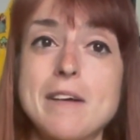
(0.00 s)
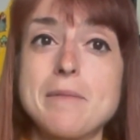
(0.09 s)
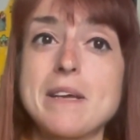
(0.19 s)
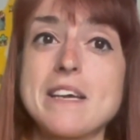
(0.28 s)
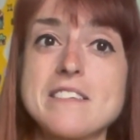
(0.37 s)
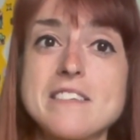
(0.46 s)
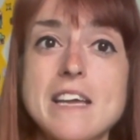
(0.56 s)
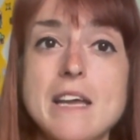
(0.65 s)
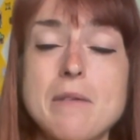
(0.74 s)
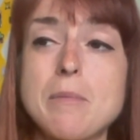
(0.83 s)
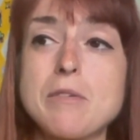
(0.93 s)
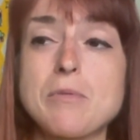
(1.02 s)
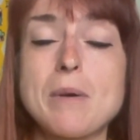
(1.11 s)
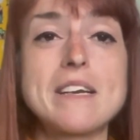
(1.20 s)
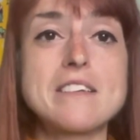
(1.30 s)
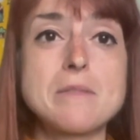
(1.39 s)
because a woman's
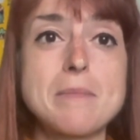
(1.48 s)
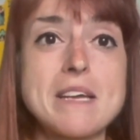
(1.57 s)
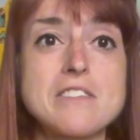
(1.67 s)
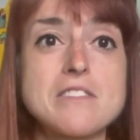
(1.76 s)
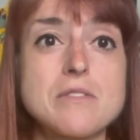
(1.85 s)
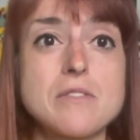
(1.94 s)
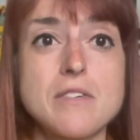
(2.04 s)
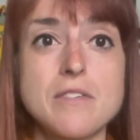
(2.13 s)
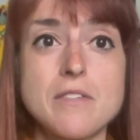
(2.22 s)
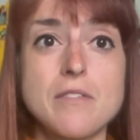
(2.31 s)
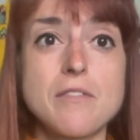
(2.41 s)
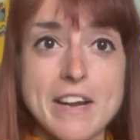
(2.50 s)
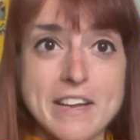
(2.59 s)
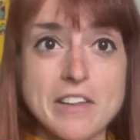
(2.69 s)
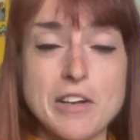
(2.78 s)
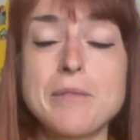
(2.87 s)
wide is a men's
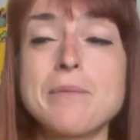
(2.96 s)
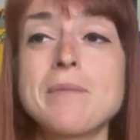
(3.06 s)
regular.